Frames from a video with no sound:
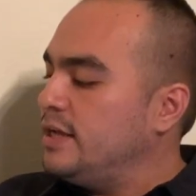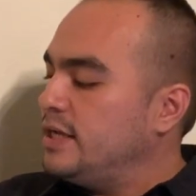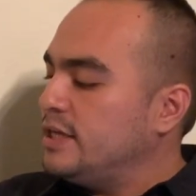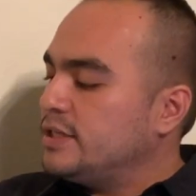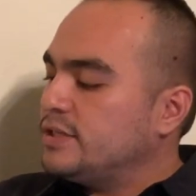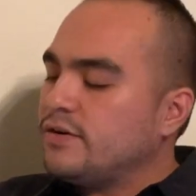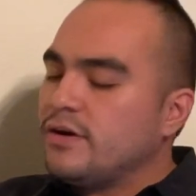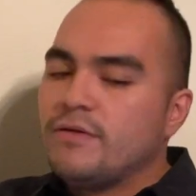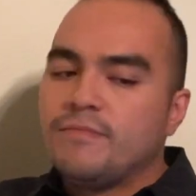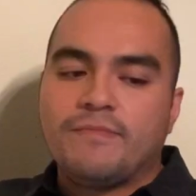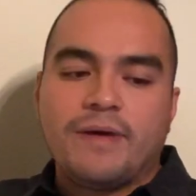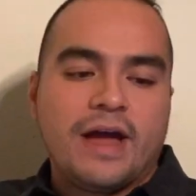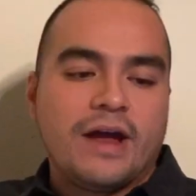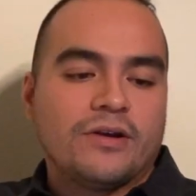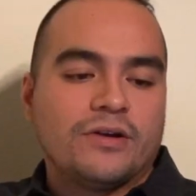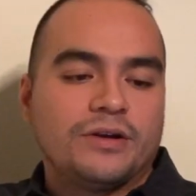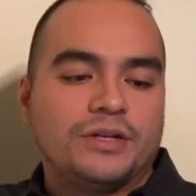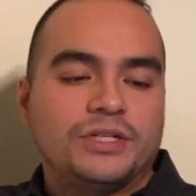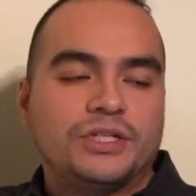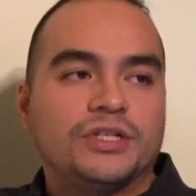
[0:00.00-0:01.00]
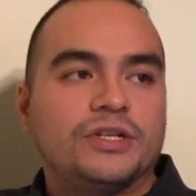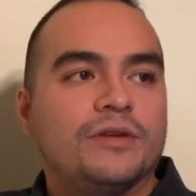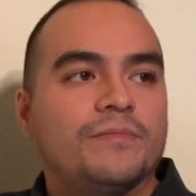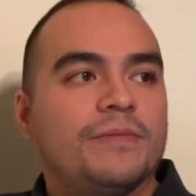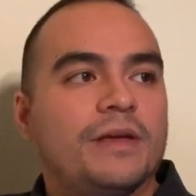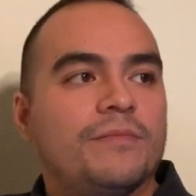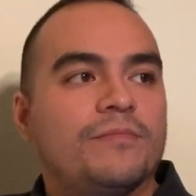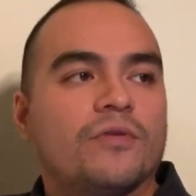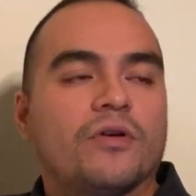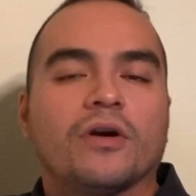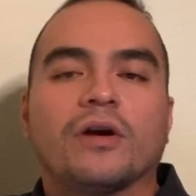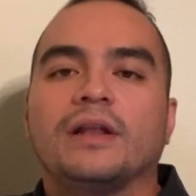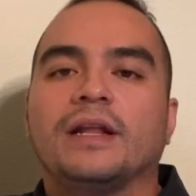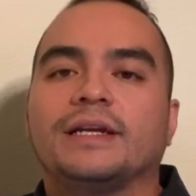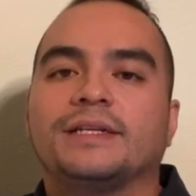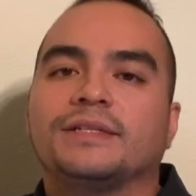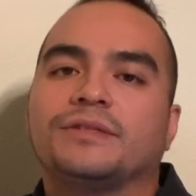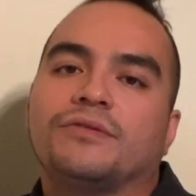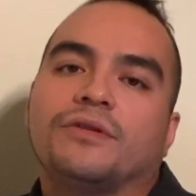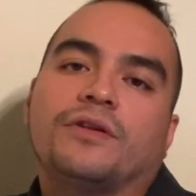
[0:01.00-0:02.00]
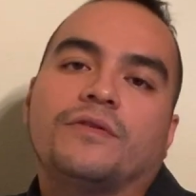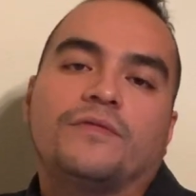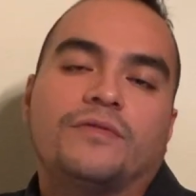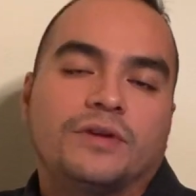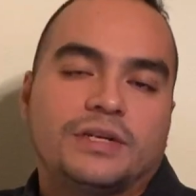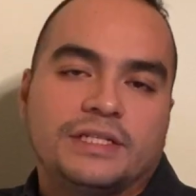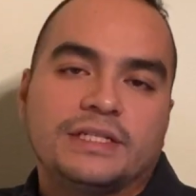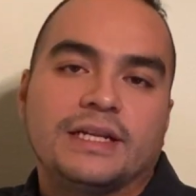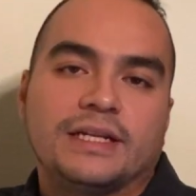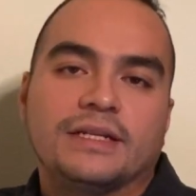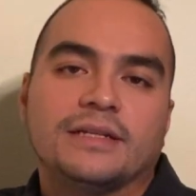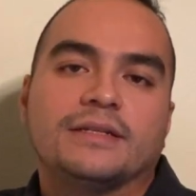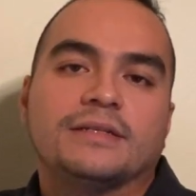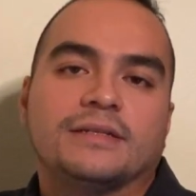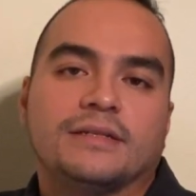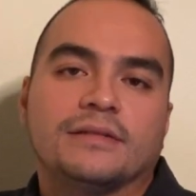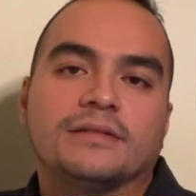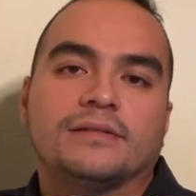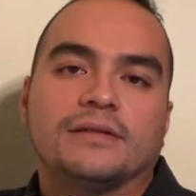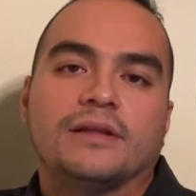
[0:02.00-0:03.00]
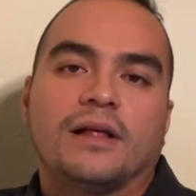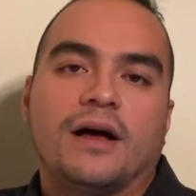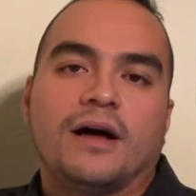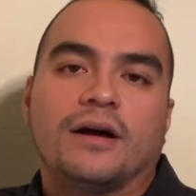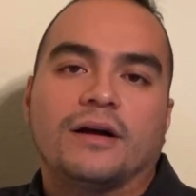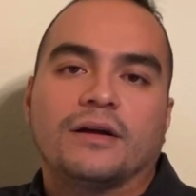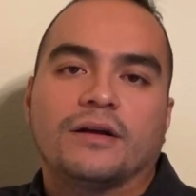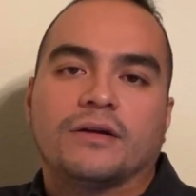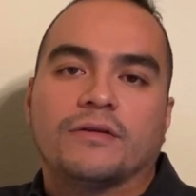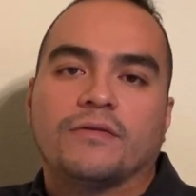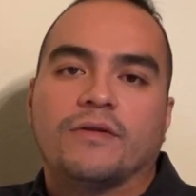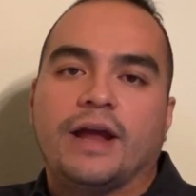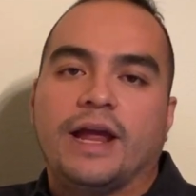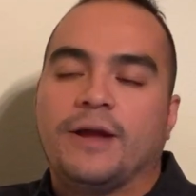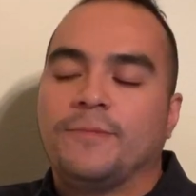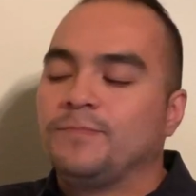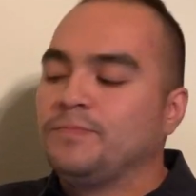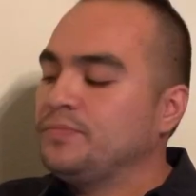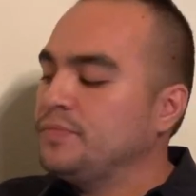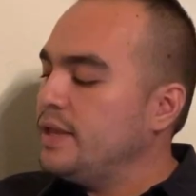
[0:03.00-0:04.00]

So our background should be more or less 3 to 4 sentences long, right?